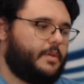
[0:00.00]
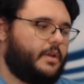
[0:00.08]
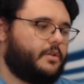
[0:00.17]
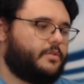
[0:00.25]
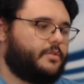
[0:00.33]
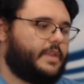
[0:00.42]
I'll
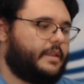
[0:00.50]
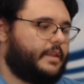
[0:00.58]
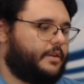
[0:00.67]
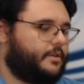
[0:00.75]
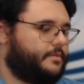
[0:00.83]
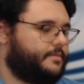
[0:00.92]
go do that
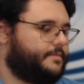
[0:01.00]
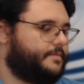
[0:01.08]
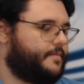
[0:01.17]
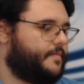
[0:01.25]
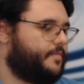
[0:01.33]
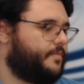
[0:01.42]
later.
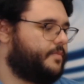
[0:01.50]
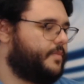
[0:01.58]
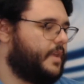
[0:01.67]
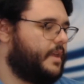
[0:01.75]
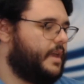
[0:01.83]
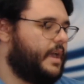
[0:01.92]

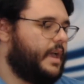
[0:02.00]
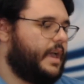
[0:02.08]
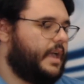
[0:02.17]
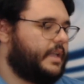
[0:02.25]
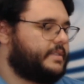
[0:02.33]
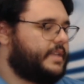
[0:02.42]

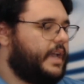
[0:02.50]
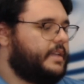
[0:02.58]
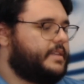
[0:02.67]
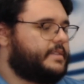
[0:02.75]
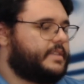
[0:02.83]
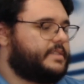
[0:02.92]
A
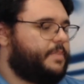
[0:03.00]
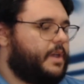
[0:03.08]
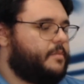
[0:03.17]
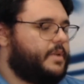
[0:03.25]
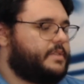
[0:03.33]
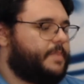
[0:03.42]
scientist
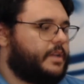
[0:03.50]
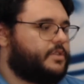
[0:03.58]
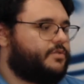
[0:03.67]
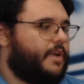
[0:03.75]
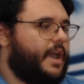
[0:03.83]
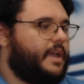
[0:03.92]
experiments by
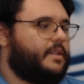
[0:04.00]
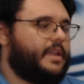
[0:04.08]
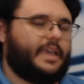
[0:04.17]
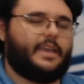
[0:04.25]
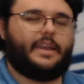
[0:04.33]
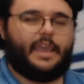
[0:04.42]
trial
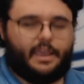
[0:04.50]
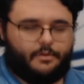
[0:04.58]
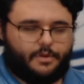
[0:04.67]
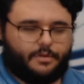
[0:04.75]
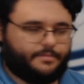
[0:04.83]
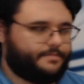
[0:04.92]
and
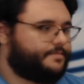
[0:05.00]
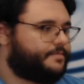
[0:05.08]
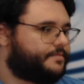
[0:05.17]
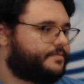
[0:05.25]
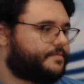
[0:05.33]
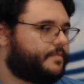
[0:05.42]
error.
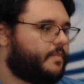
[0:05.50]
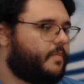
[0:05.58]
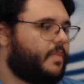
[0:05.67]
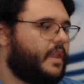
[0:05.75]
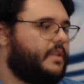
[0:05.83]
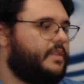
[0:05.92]

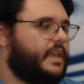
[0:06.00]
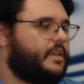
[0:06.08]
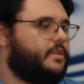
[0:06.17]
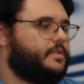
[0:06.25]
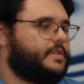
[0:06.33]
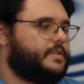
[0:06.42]
Nick
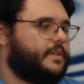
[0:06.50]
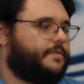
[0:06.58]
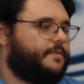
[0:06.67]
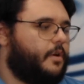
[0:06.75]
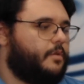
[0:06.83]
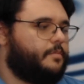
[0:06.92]
uses a
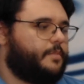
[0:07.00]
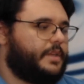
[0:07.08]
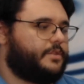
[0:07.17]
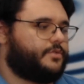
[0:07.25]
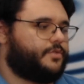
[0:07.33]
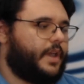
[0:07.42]
foam
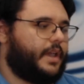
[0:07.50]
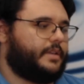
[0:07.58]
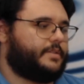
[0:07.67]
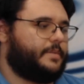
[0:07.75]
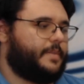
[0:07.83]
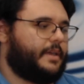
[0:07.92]
meat tray
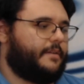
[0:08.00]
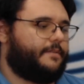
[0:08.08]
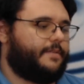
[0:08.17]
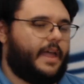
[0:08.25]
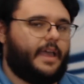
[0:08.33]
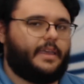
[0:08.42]
to make a
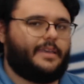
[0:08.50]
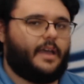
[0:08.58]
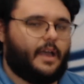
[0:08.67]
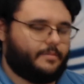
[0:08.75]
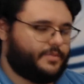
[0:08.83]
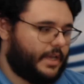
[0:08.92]
flying
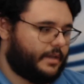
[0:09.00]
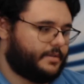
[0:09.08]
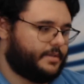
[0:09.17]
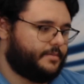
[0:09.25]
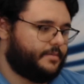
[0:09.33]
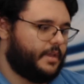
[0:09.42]
object.